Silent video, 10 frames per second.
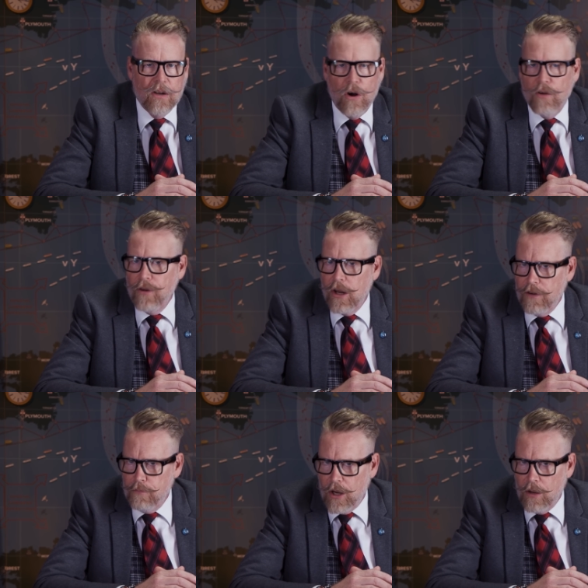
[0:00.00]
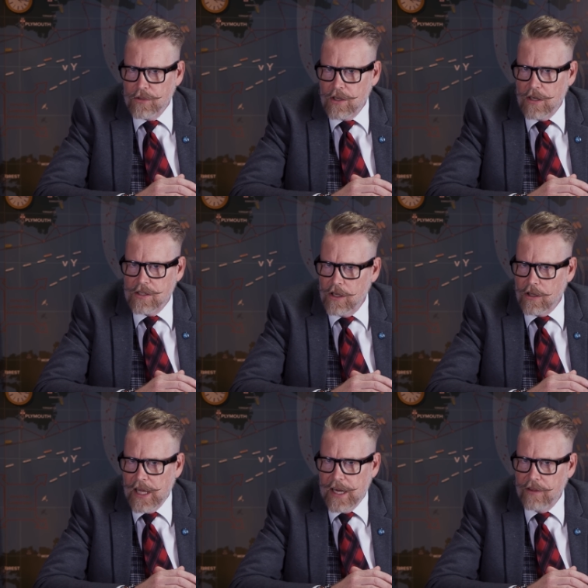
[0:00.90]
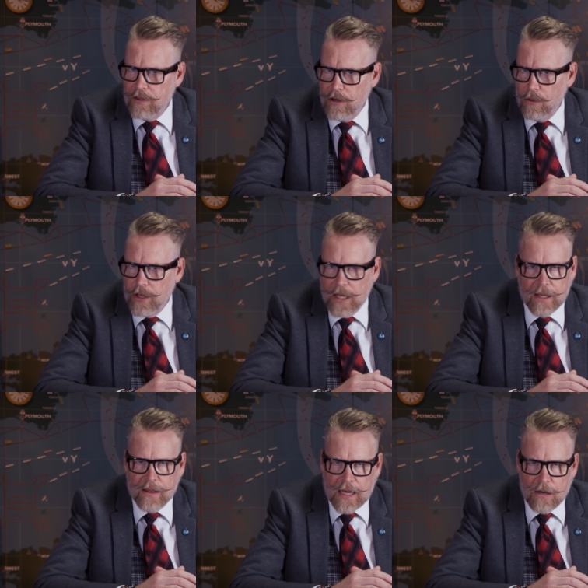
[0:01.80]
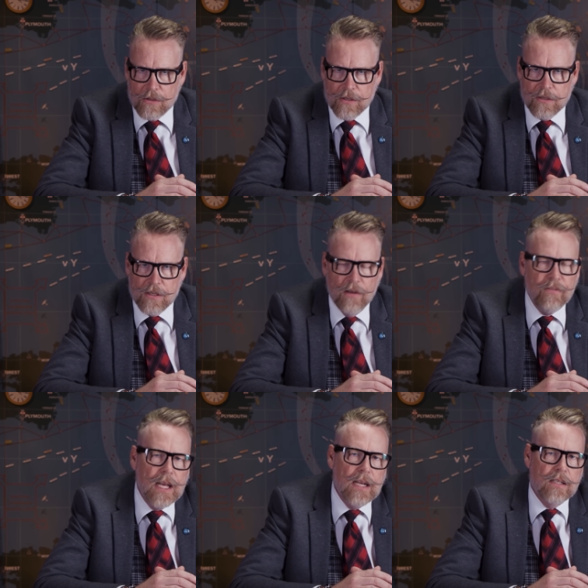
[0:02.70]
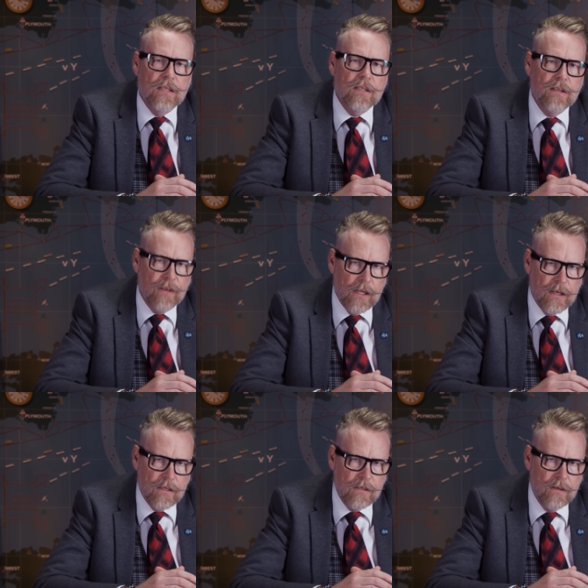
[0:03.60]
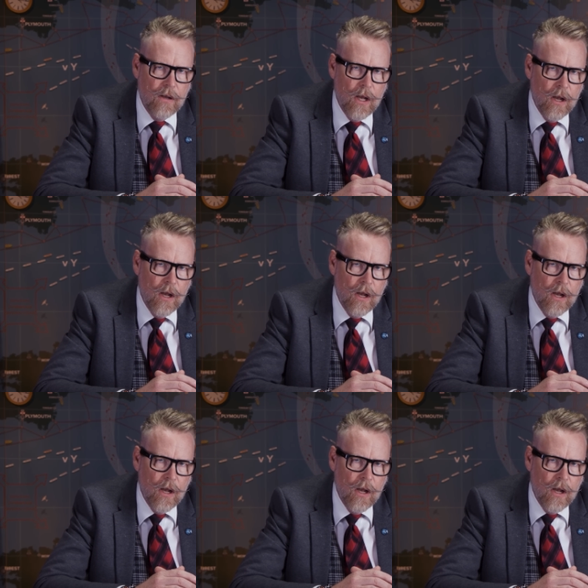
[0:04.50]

an awful lot of bombs are still getting through, killing thousands of innocent civilians.